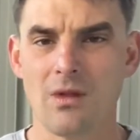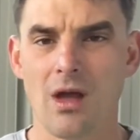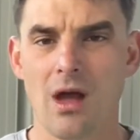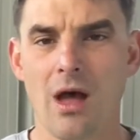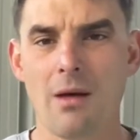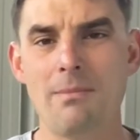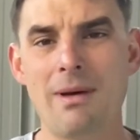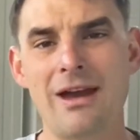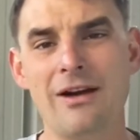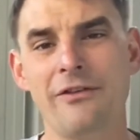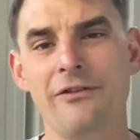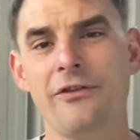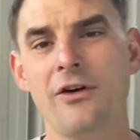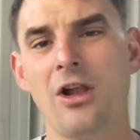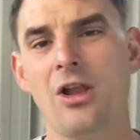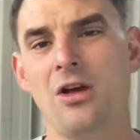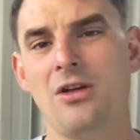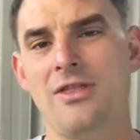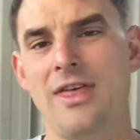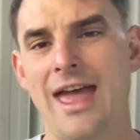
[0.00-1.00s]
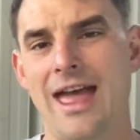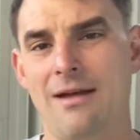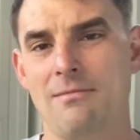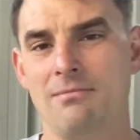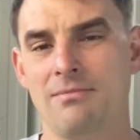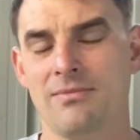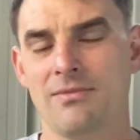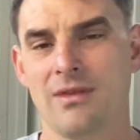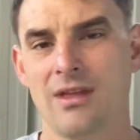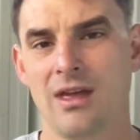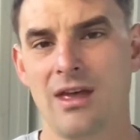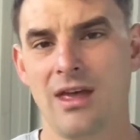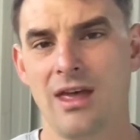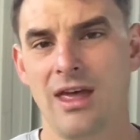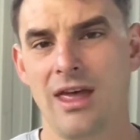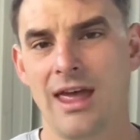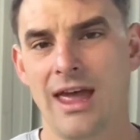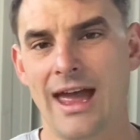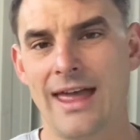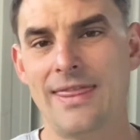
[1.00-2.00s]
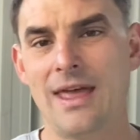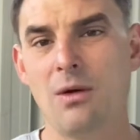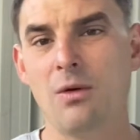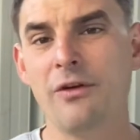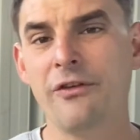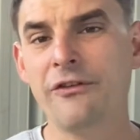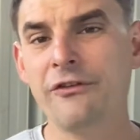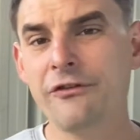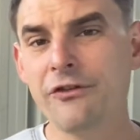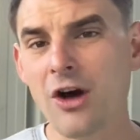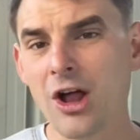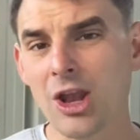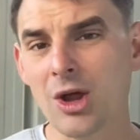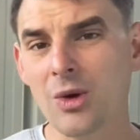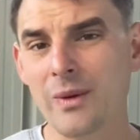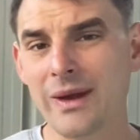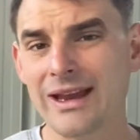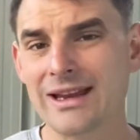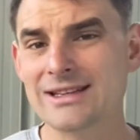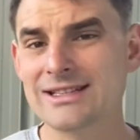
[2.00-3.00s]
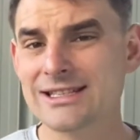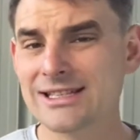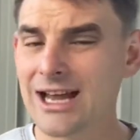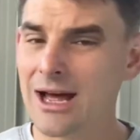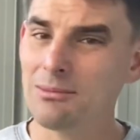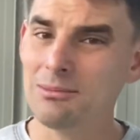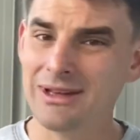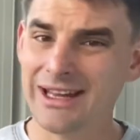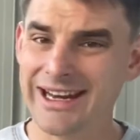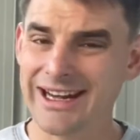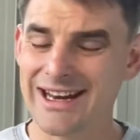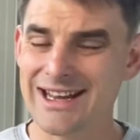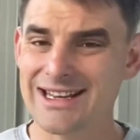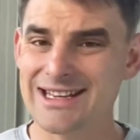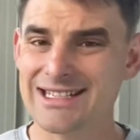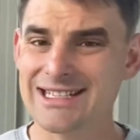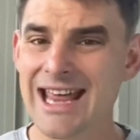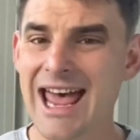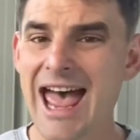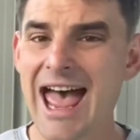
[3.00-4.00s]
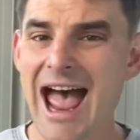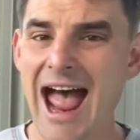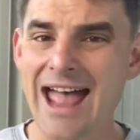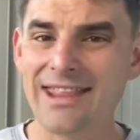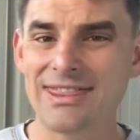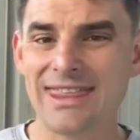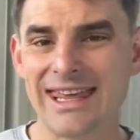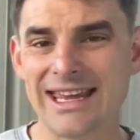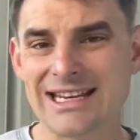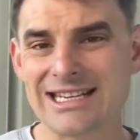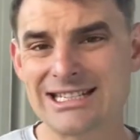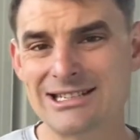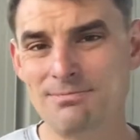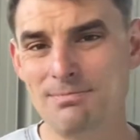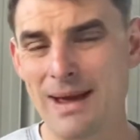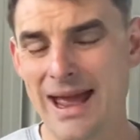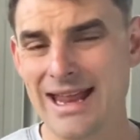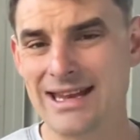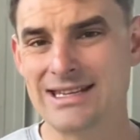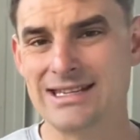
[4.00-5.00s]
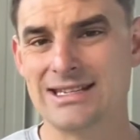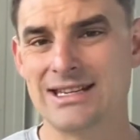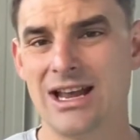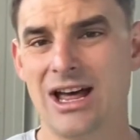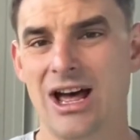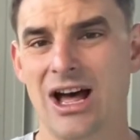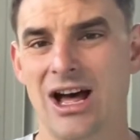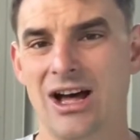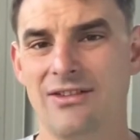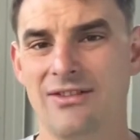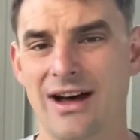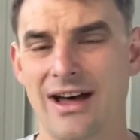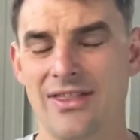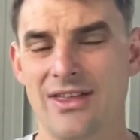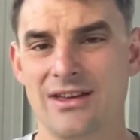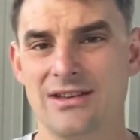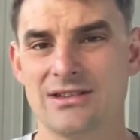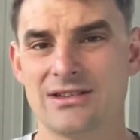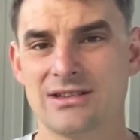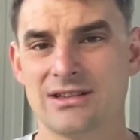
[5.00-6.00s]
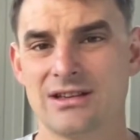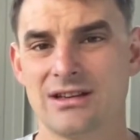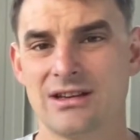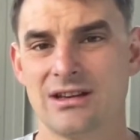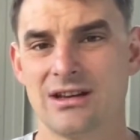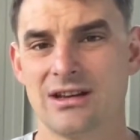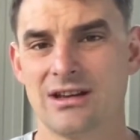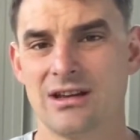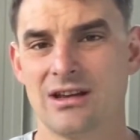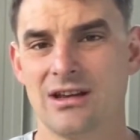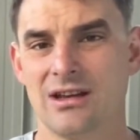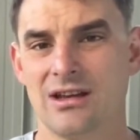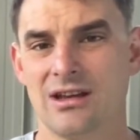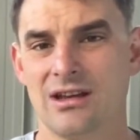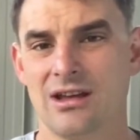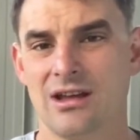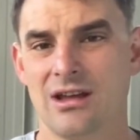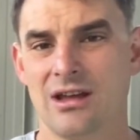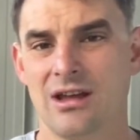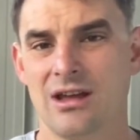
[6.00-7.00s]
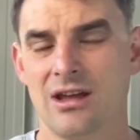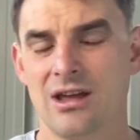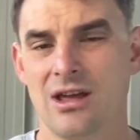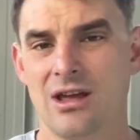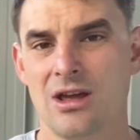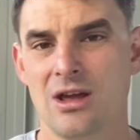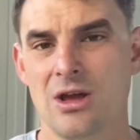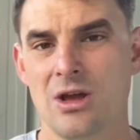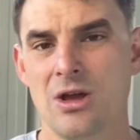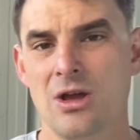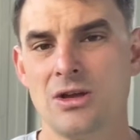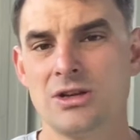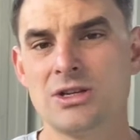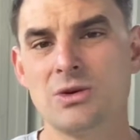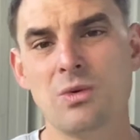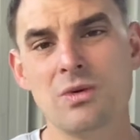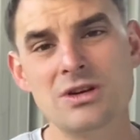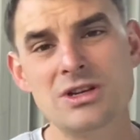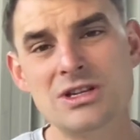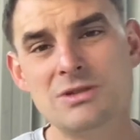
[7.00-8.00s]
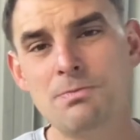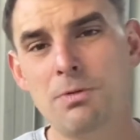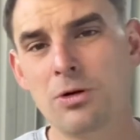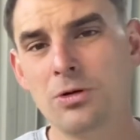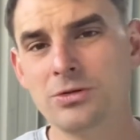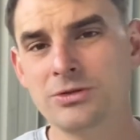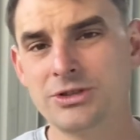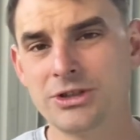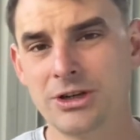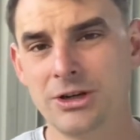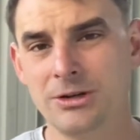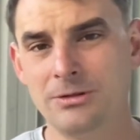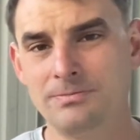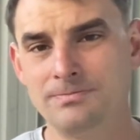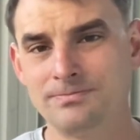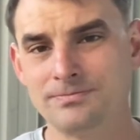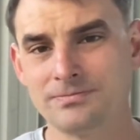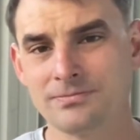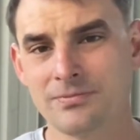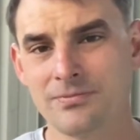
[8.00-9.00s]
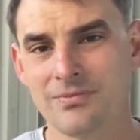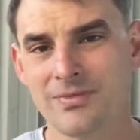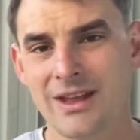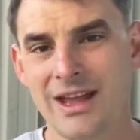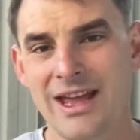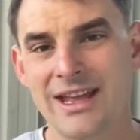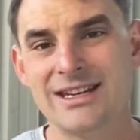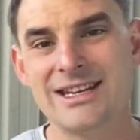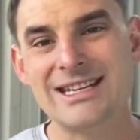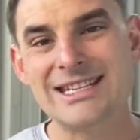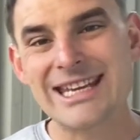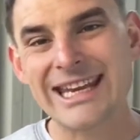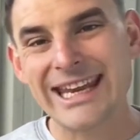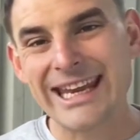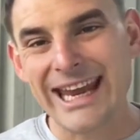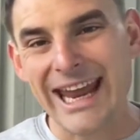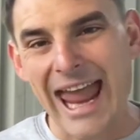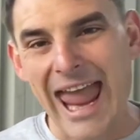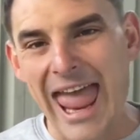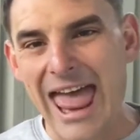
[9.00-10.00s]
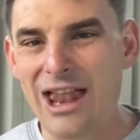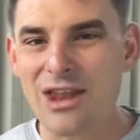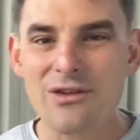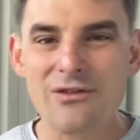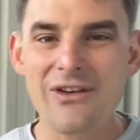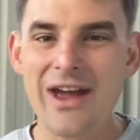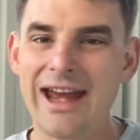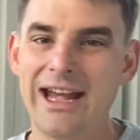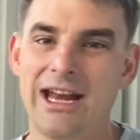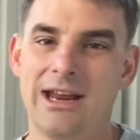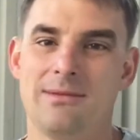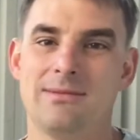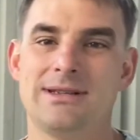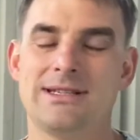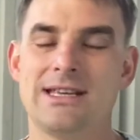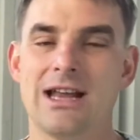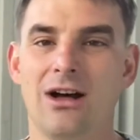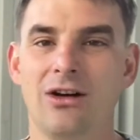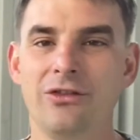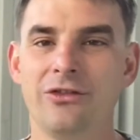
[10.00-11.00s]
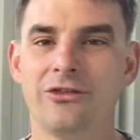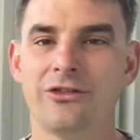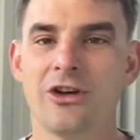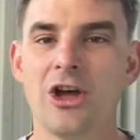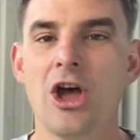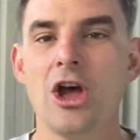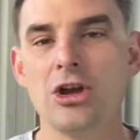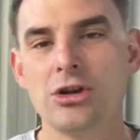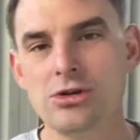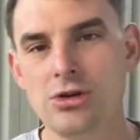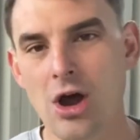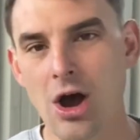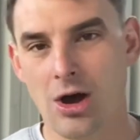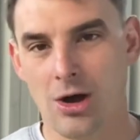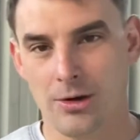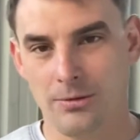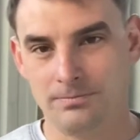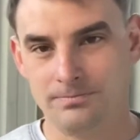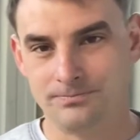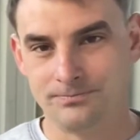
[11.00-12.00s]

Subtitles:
I better follow them. And they were following some leaders at the expense of others. So what does Paul do? Does he elevate himself? No.